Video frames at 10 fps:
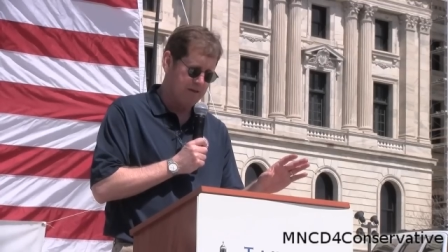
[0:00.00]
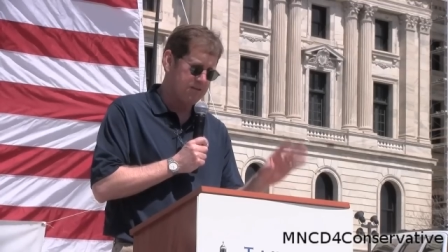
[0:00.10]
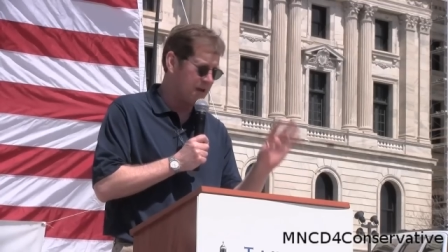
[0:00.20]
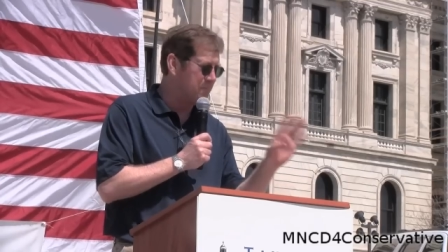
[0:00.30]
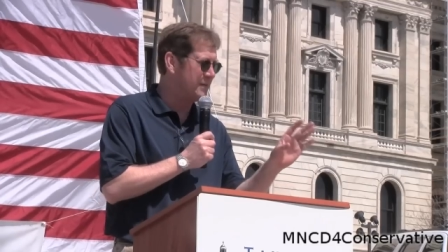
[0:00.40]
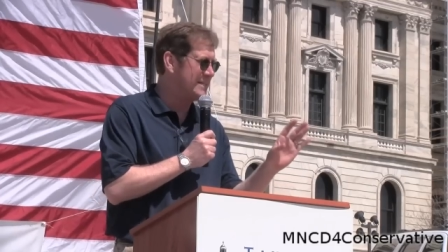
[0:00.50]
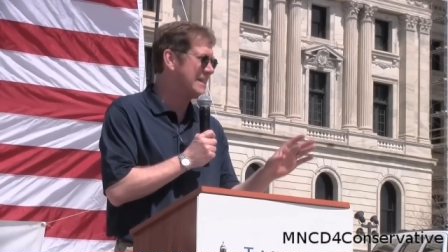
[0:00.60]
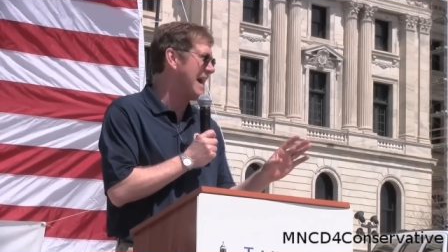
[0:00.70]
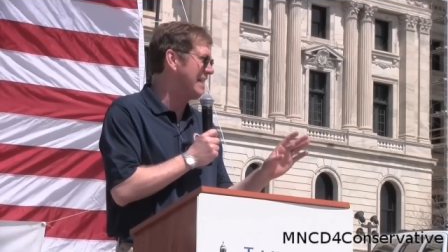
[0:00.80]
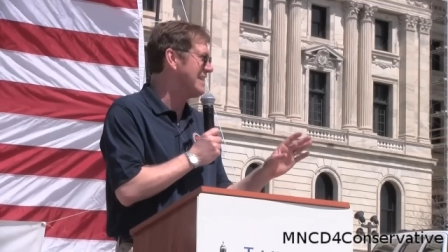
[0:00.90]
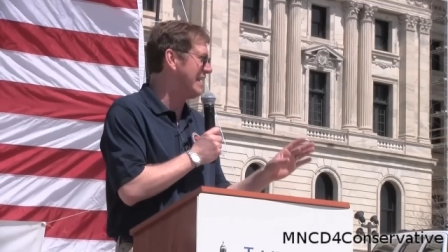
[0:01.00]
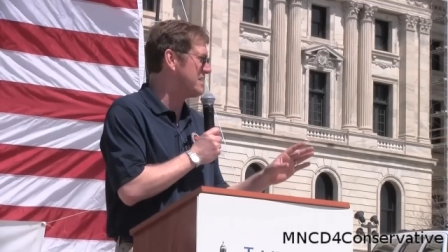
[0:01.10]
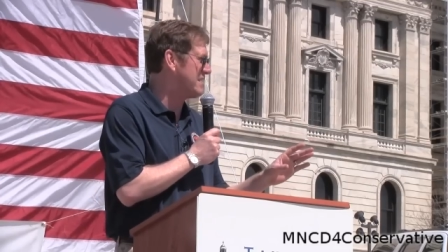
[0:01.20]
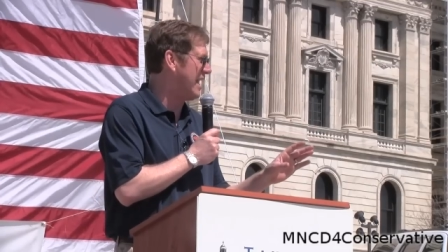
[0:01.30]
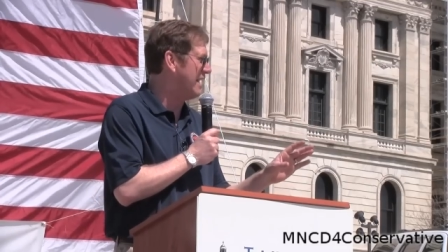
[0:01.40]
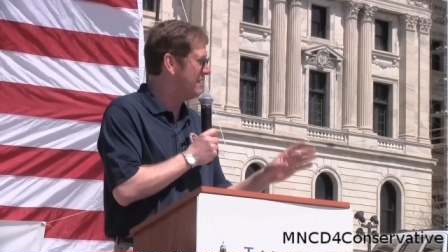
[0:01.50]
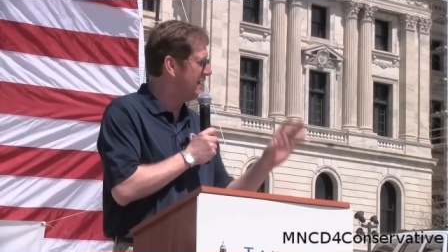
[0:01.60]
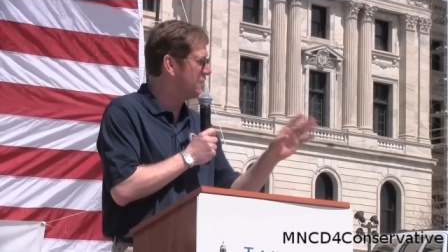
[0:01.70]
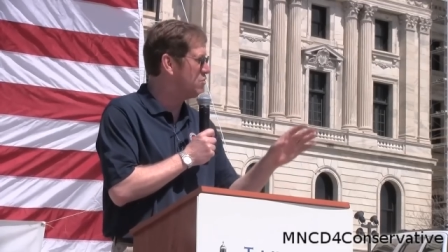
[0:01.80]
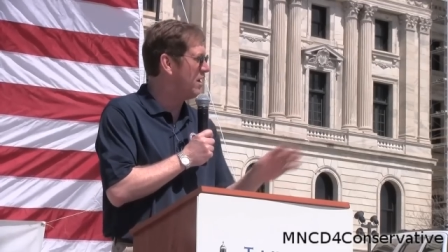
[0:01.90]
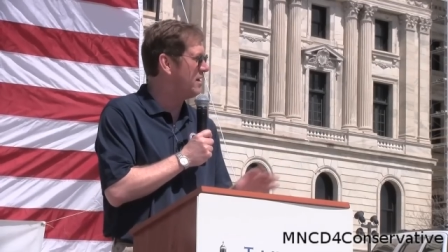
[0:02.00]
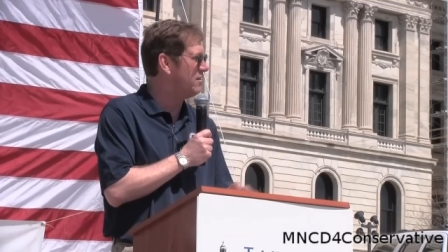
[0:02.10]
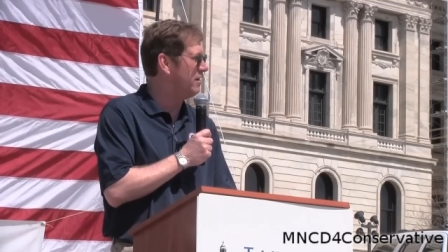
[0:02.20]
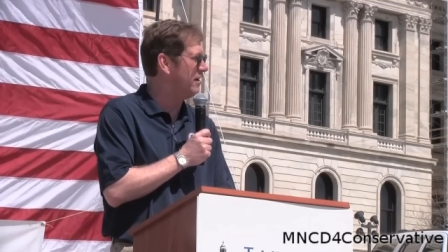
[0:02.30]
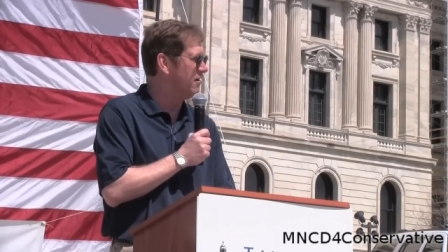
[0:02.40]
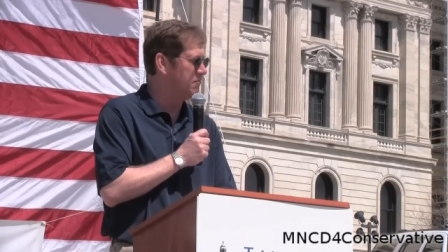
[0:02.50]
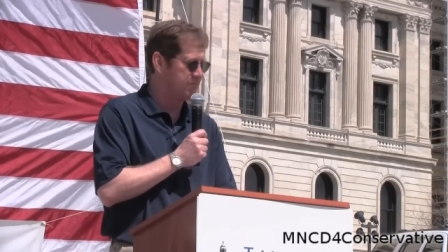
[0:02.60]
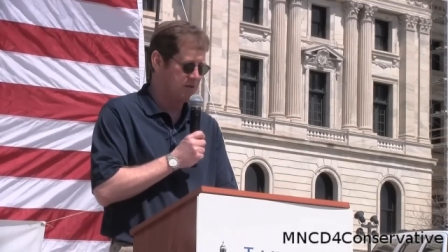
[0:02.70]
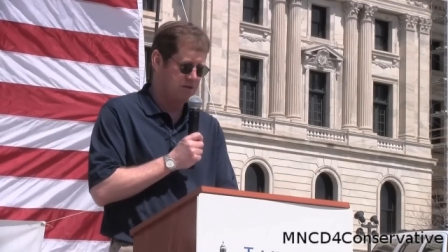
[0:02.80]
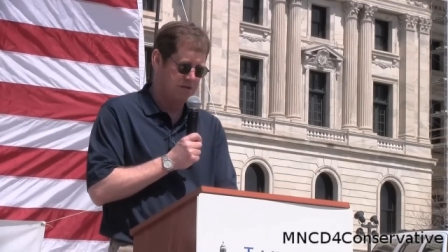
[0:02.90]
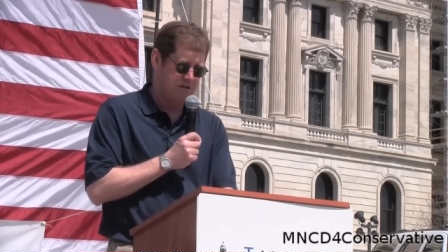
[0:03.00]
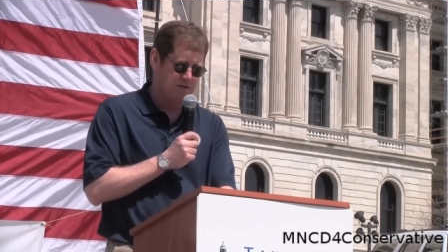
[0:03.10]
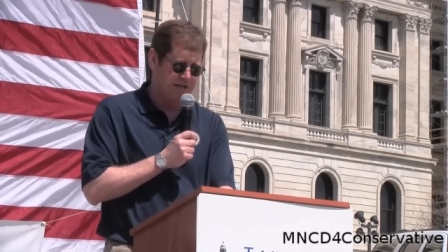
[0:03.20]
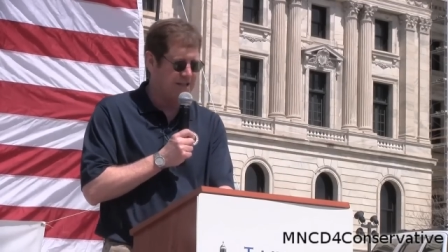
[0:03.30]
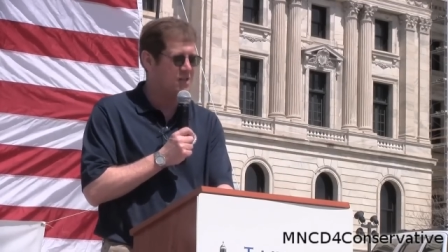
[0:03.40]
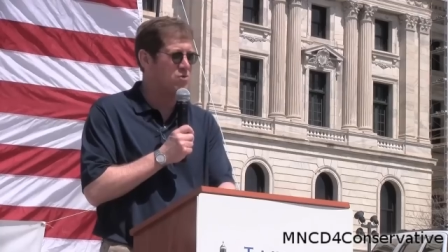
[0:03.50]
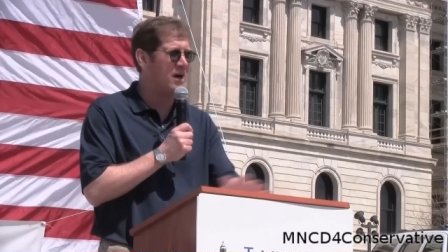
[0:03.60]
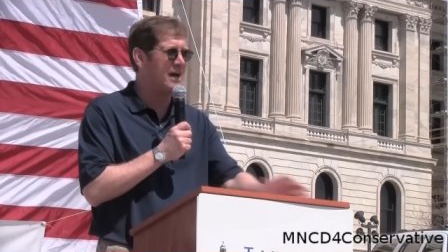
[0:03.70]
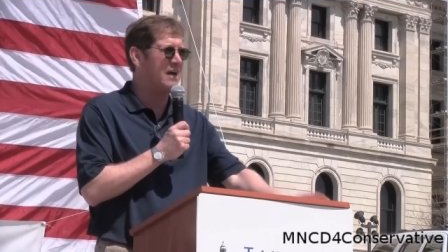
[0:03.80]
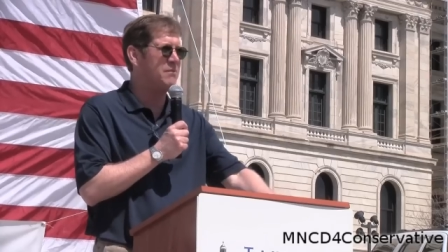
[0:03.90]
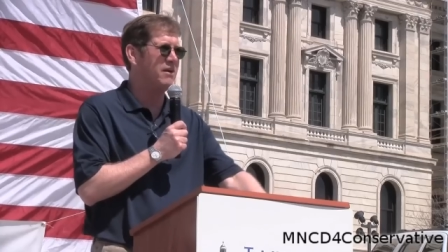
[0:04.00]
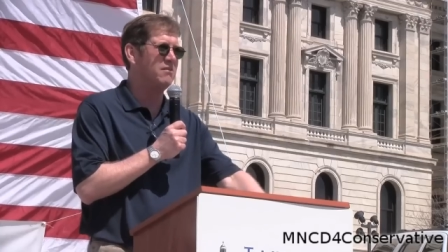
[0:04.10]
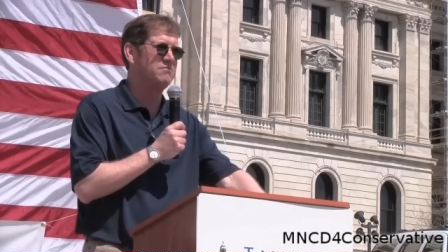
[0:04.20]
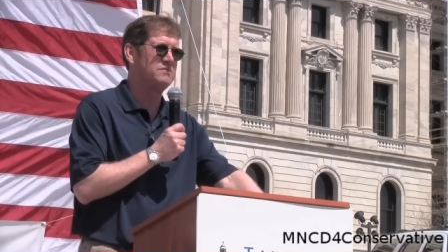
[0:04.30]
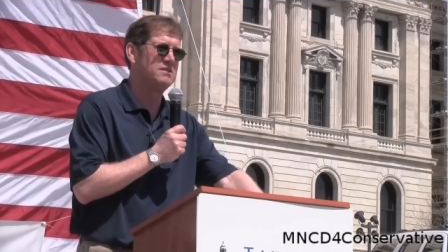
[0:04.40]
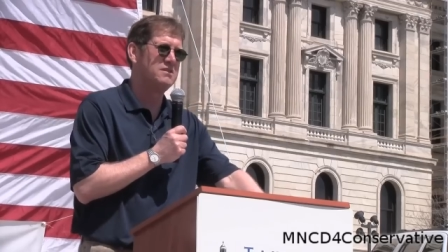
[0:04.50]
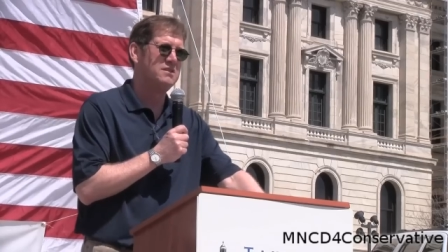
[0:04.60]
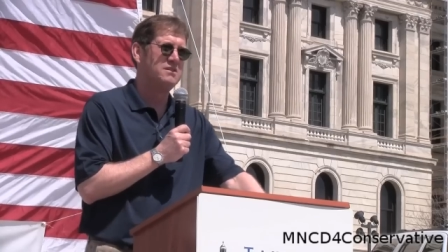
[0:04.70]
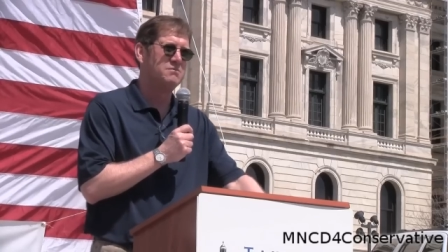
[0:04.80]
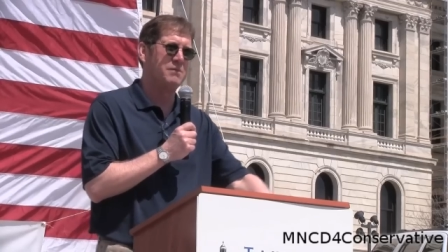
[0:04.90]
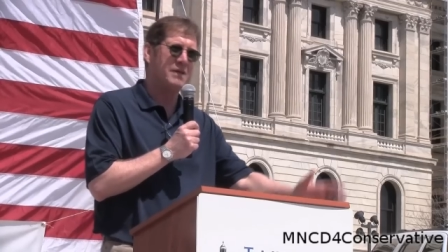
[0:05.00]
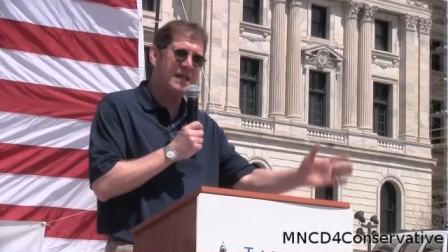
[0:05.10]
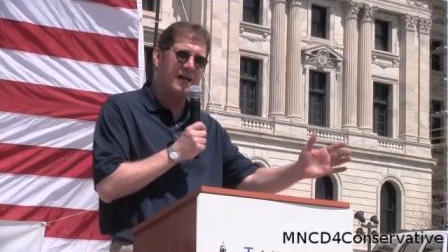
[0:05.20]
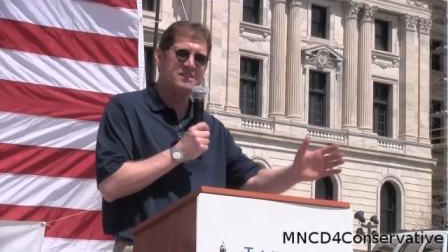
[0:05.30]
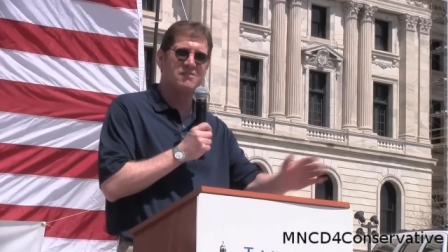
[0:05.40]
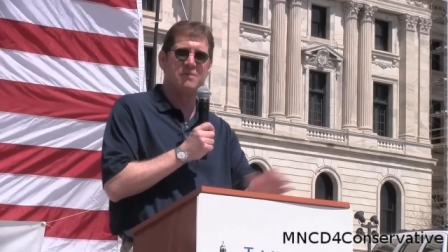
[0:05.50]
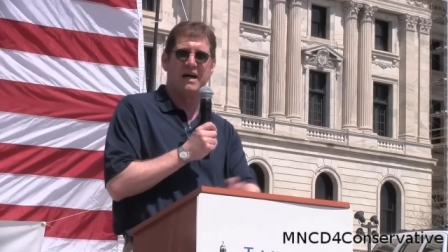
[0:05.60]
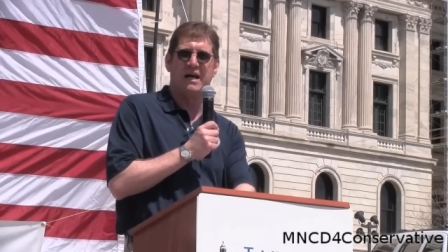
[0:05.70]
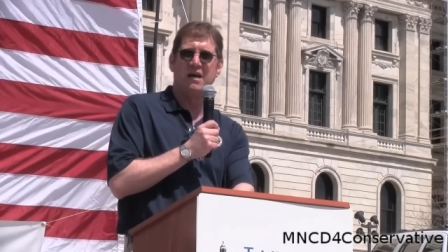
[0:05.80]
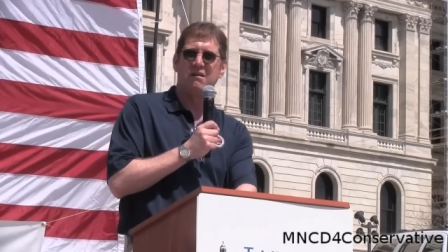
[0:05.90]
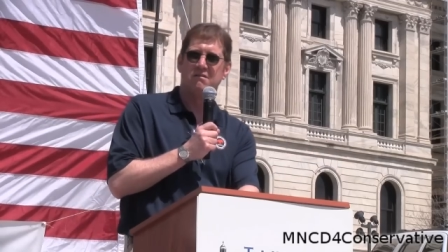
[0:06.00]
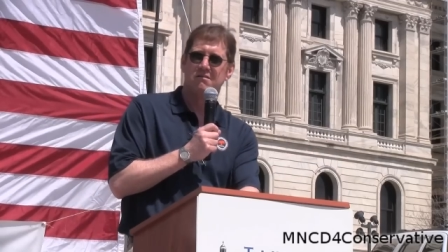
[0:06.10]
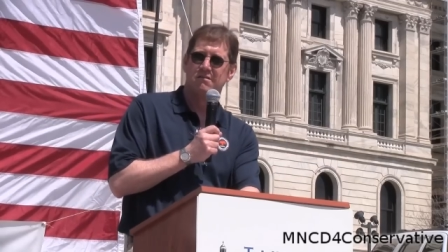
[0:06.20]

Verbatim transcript: Somebody's got to take a stand, and that's why you're here. And that's why I'm here. But because of my